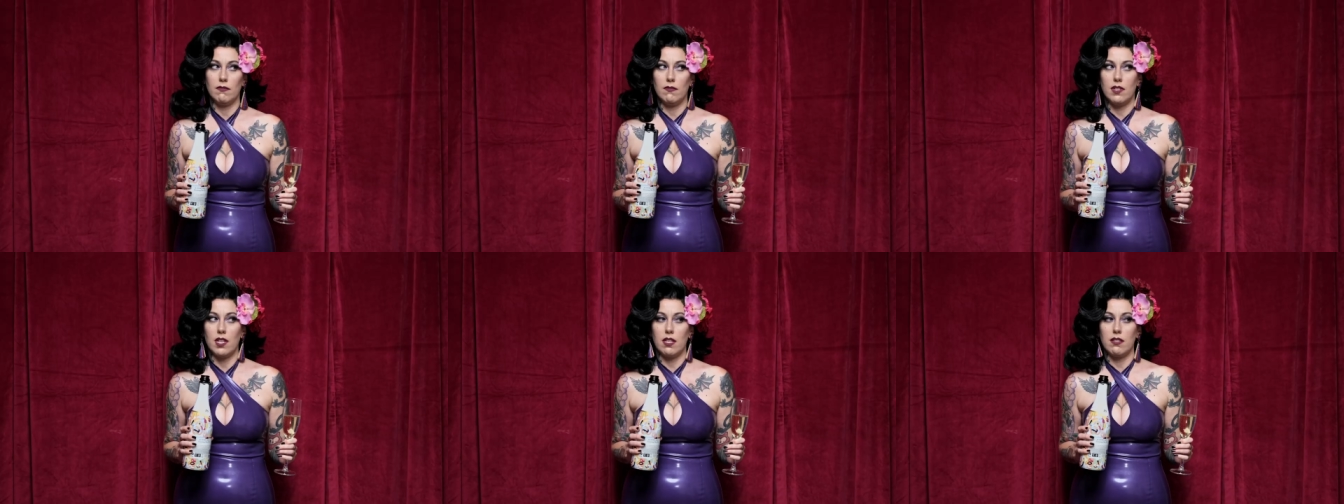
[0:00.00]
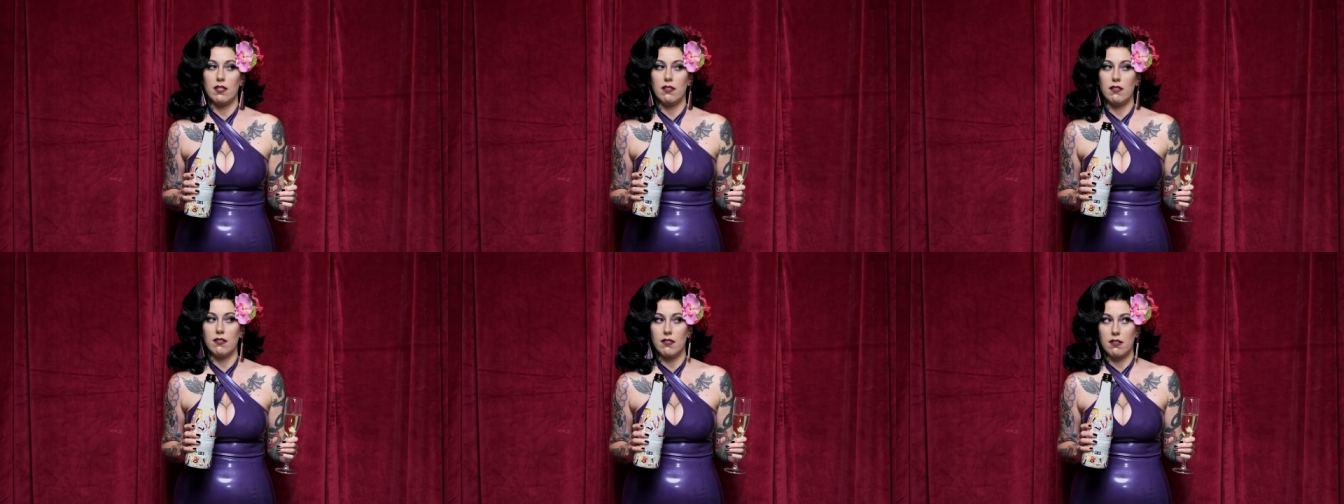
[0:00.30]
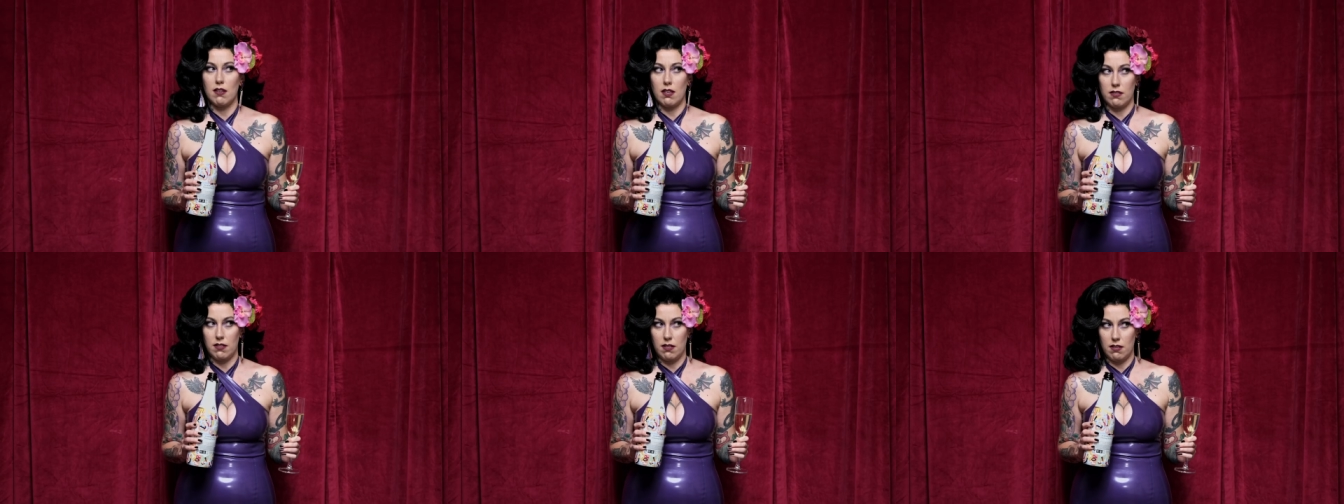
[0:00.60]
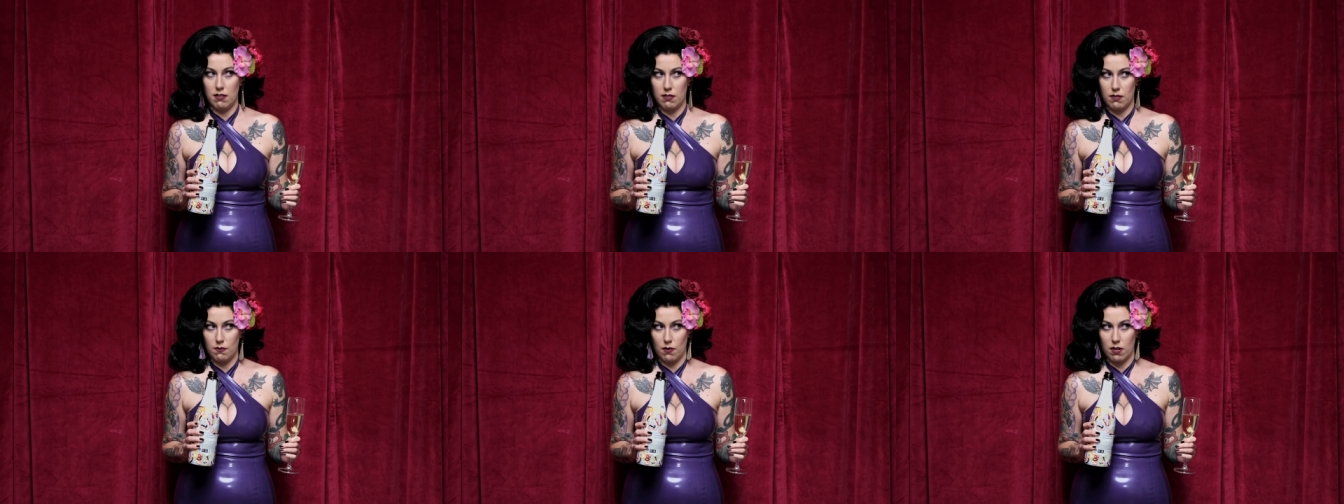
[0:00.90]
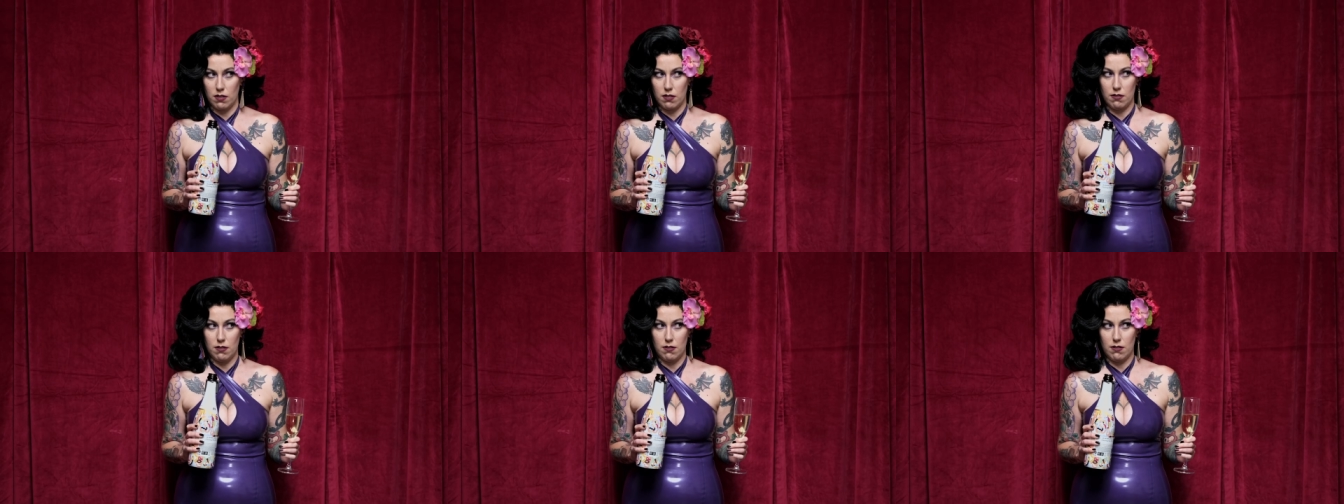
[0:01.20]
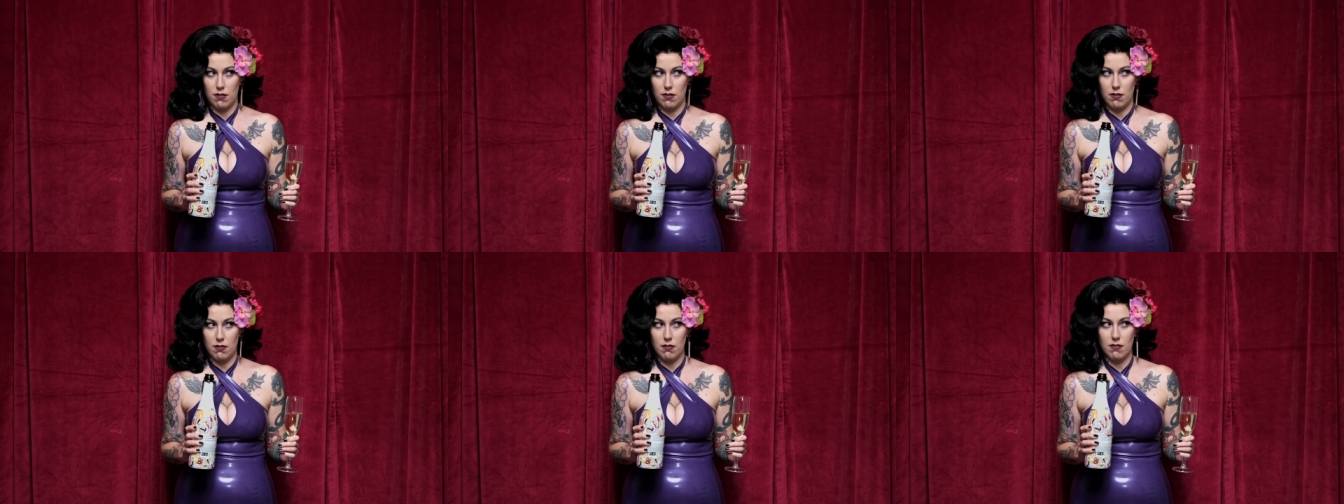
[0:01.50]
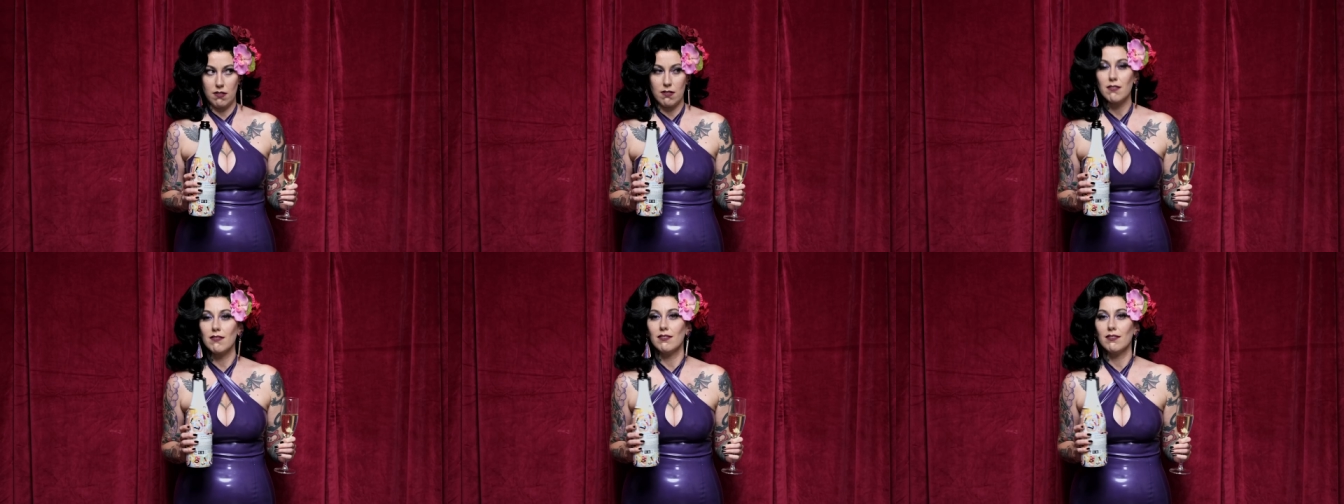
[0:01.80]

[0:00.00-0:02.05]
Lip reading: Testies, testies, 1, 2.